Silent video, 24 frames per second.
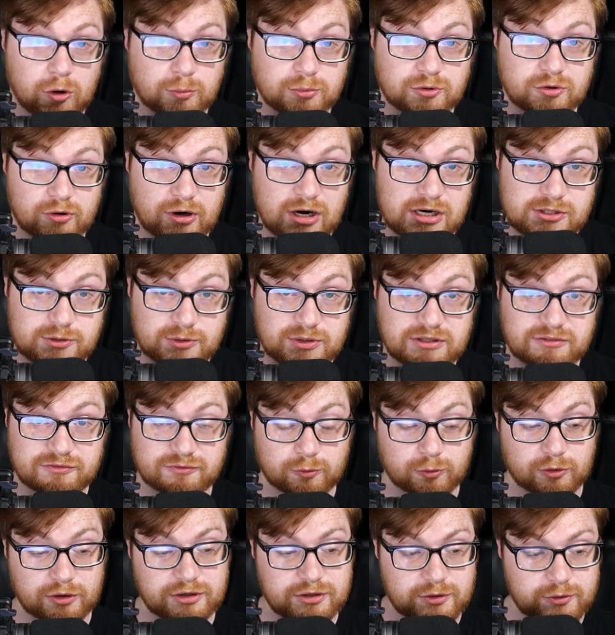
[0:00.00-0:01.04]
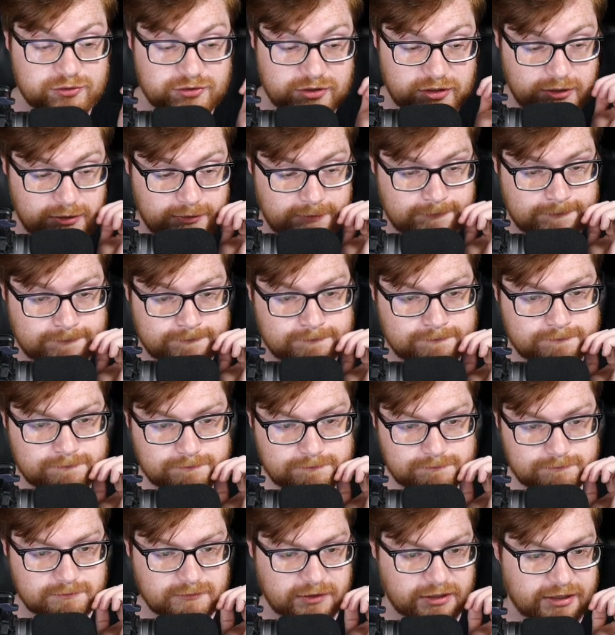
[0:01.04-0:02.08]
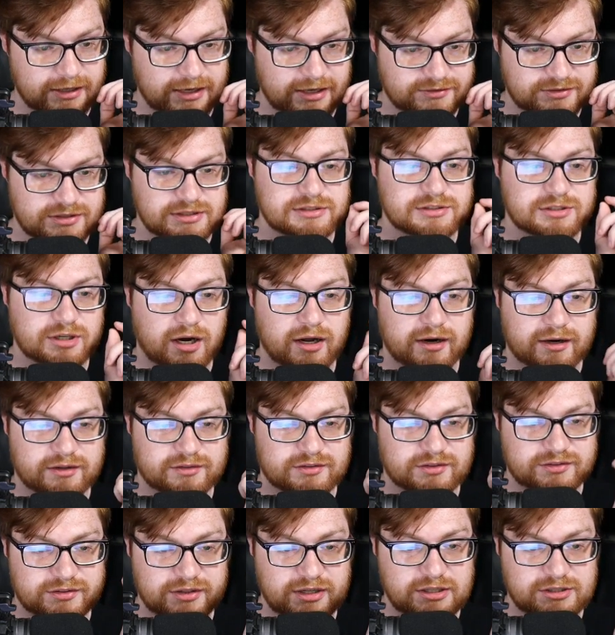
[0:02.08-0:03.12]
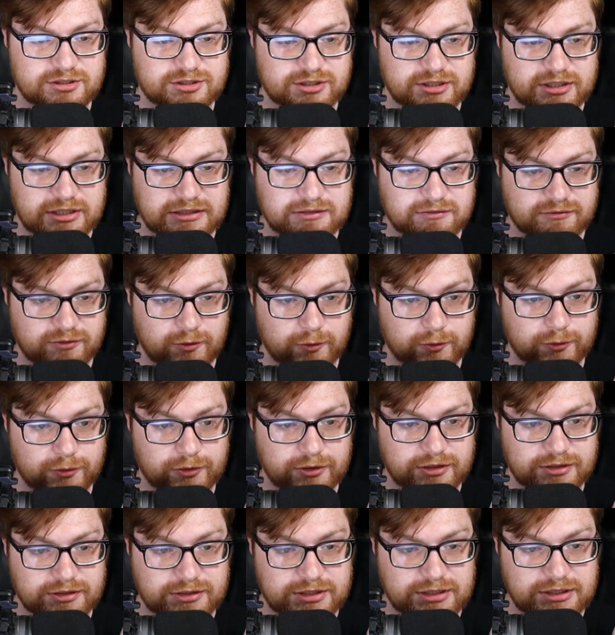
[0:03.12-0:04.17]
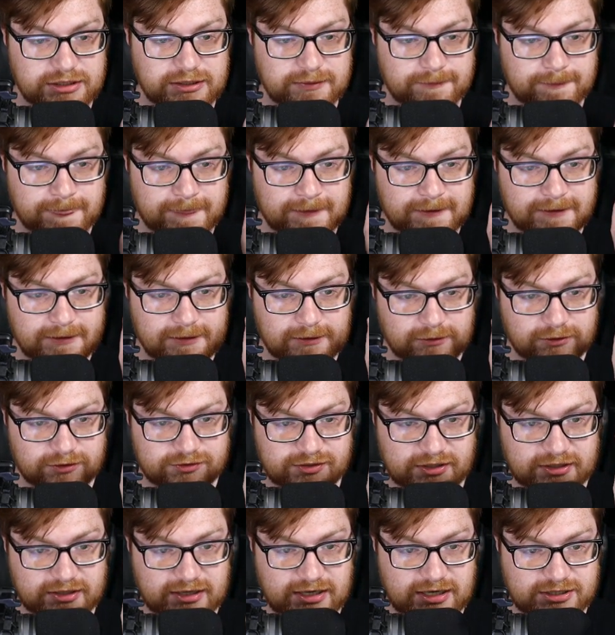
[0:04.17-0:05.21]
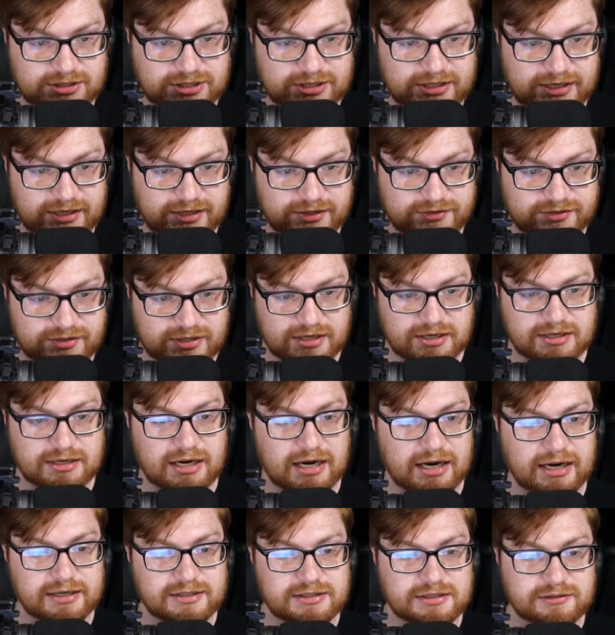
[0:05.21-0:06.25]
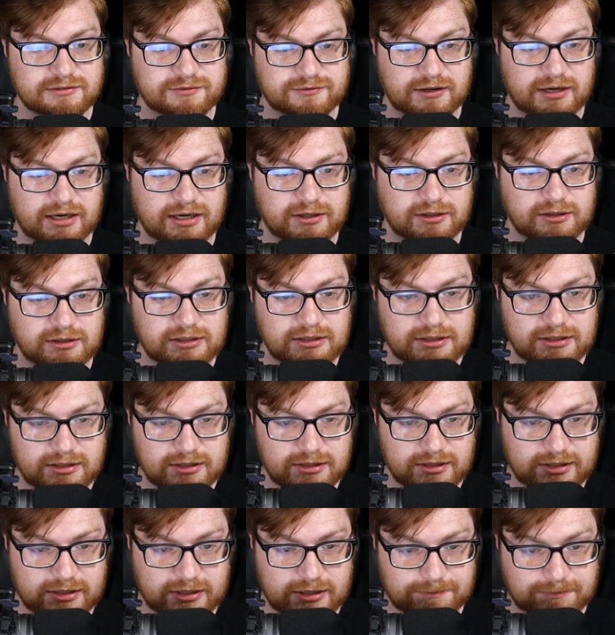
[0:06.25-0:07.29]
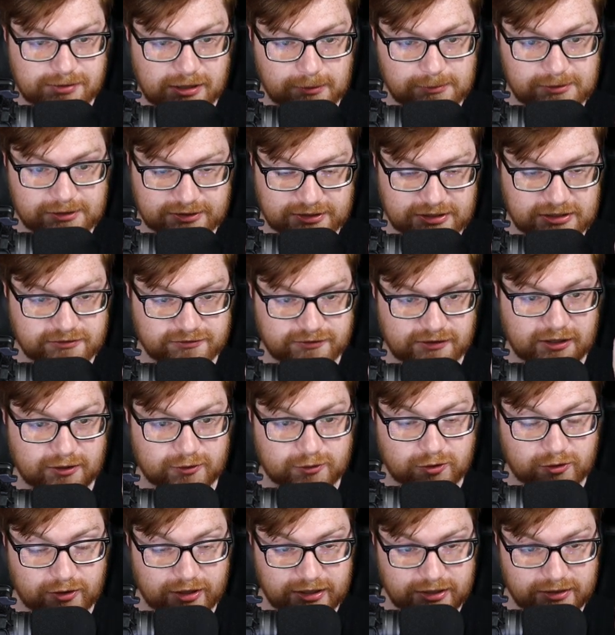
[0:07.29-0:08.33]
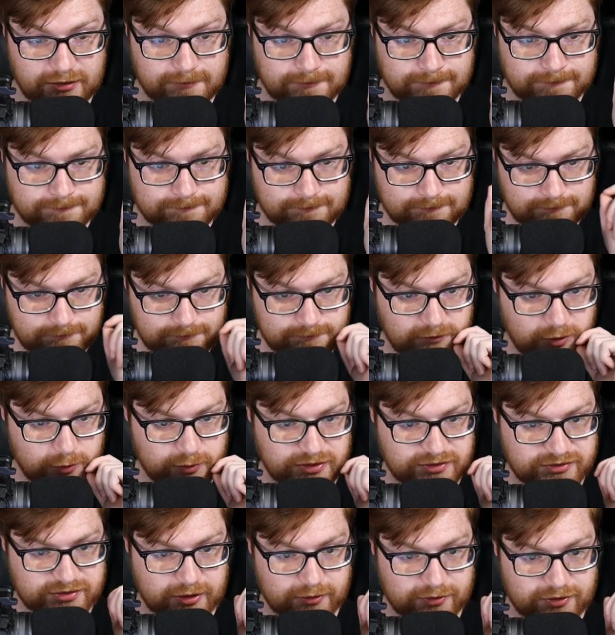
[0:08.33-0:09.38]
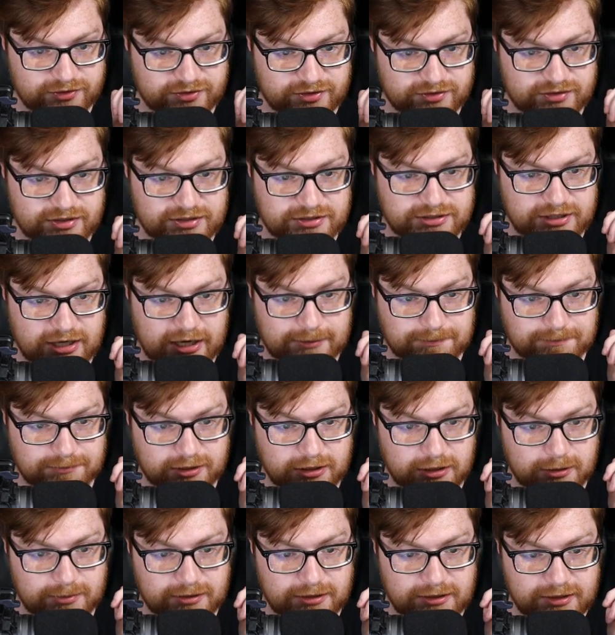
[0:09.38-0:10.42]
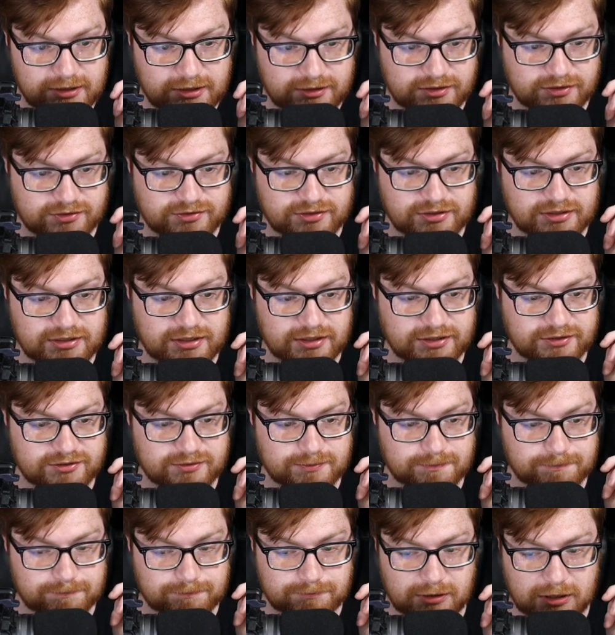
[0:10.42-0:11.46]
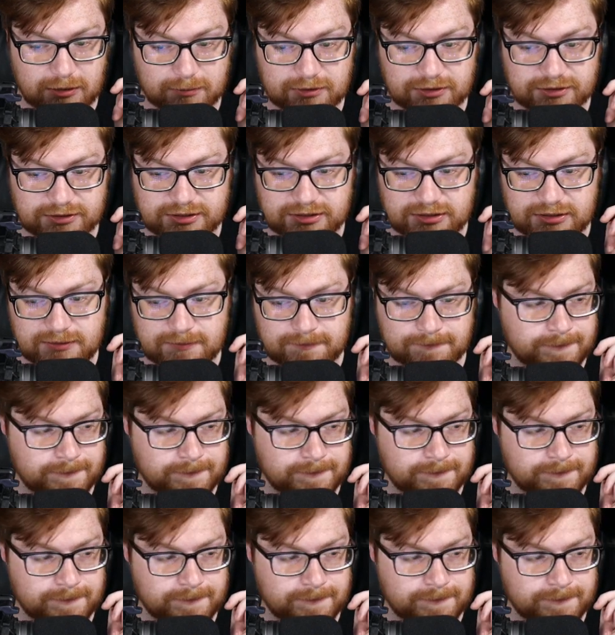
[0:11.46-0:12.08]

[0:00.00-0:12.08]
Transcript: directory for a user, and it has a .ssh hidden folder, hidden key. Looks like it actually has an ID file and a public key file created. You can tell this is a .pub to see its public key.